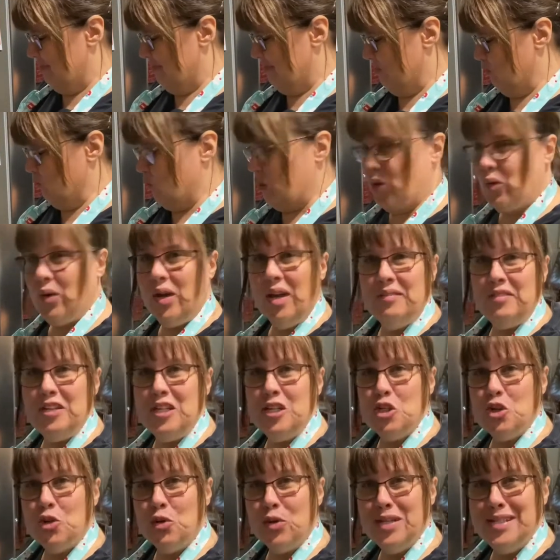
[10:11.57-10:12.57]
We don't have any
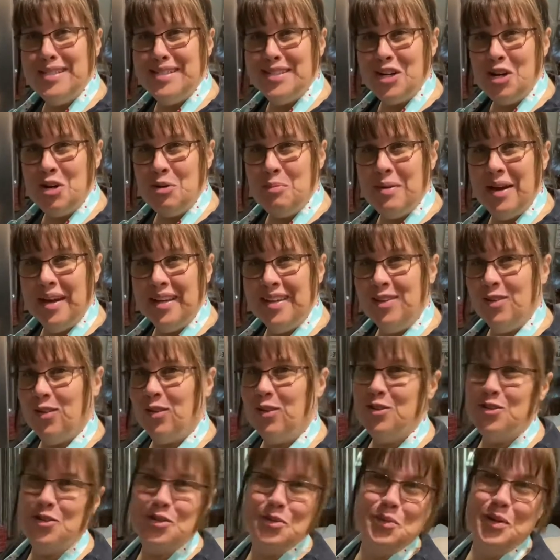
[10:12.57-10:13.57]
trees in our
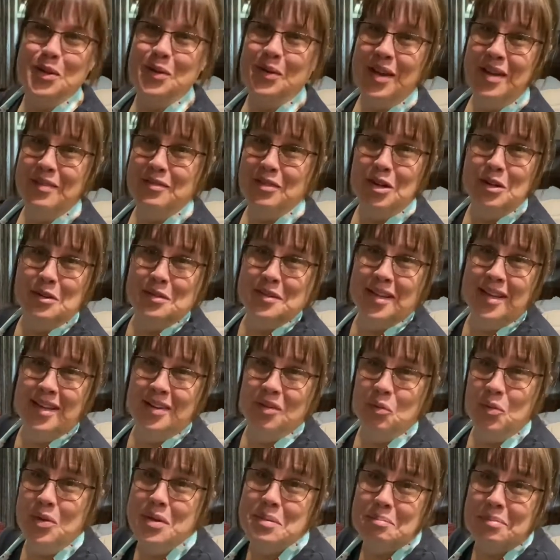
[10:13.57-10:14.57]
backyard, so we don't have a whole lot of
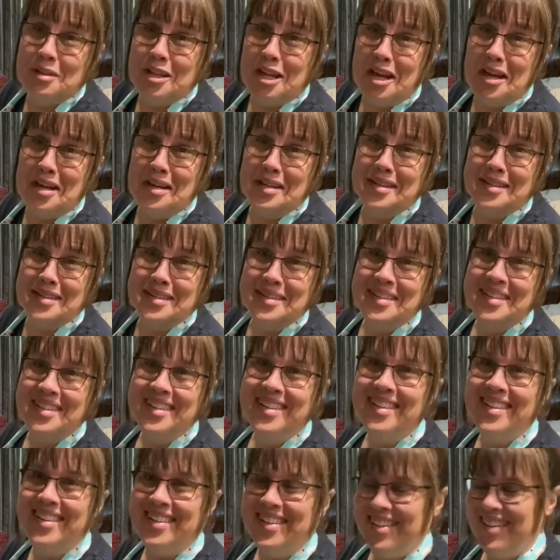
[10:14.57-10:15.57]
wind block.
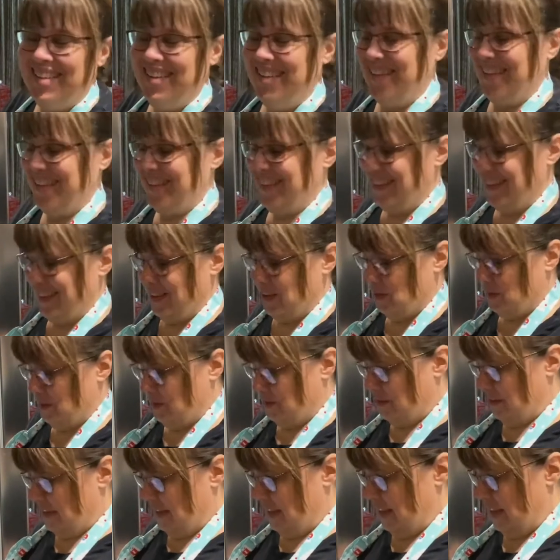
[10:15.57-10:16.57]
And so
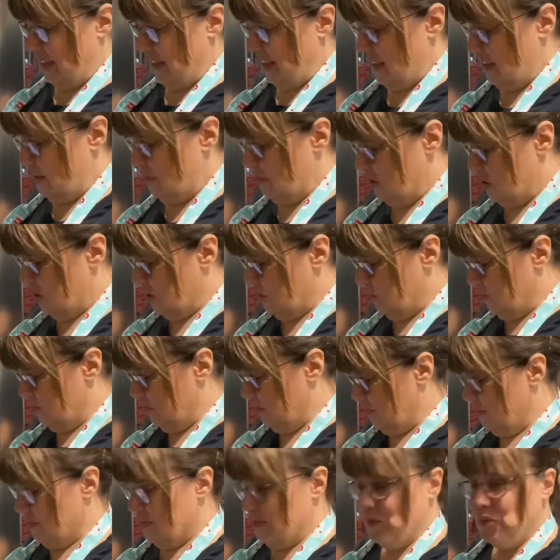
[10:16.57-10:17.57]
it comes,
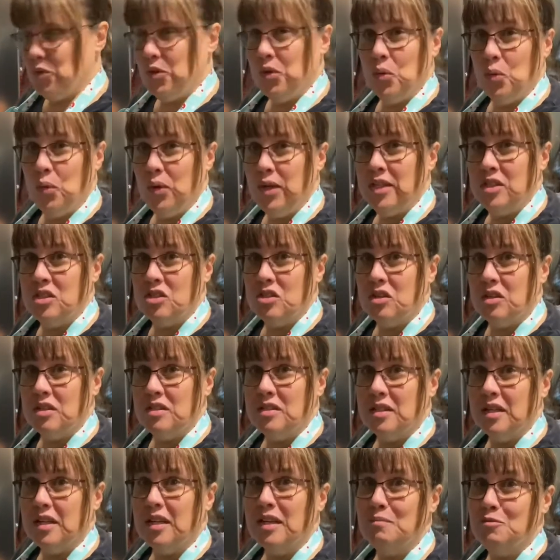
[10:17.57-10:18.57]
when the wind starts,
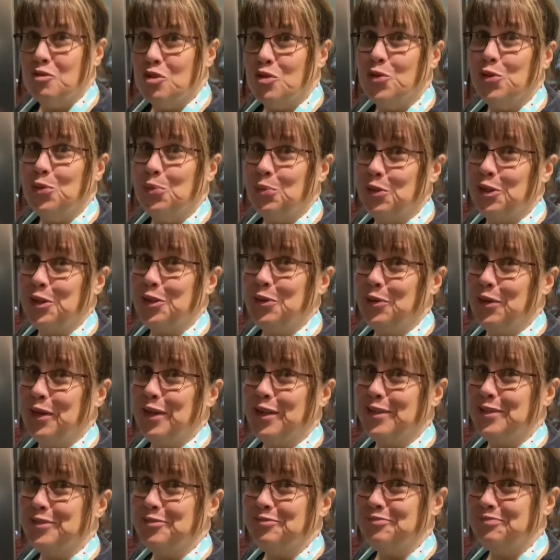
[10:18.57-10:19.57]
it comes through pretty
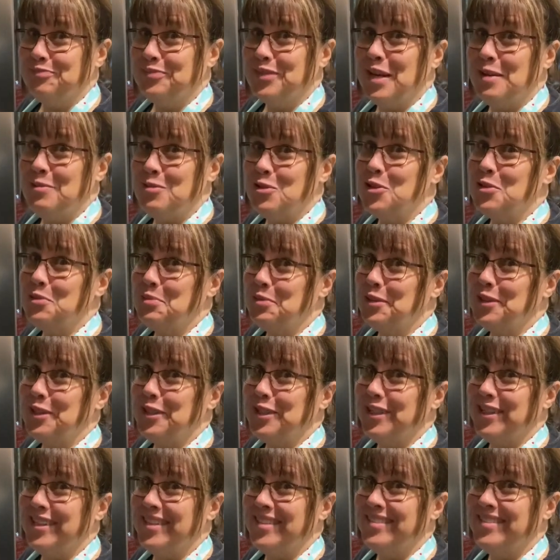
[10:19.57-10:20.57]
well. It comes through pretty
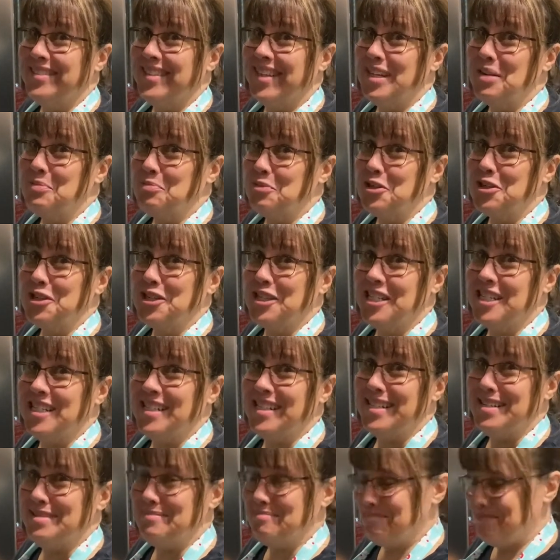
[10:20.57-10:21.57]
good, at a pretty good
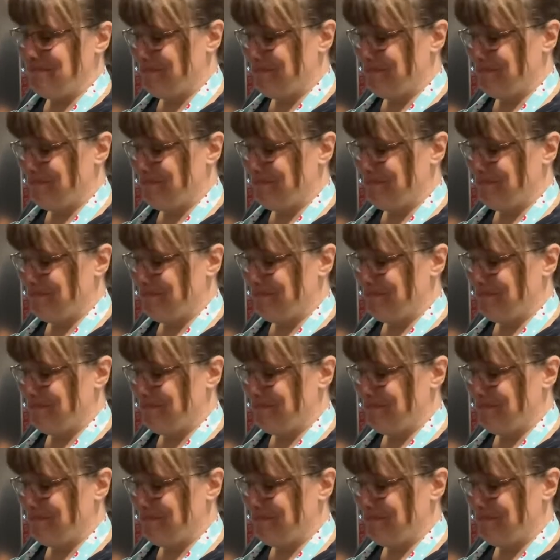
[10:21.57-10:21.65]
clip.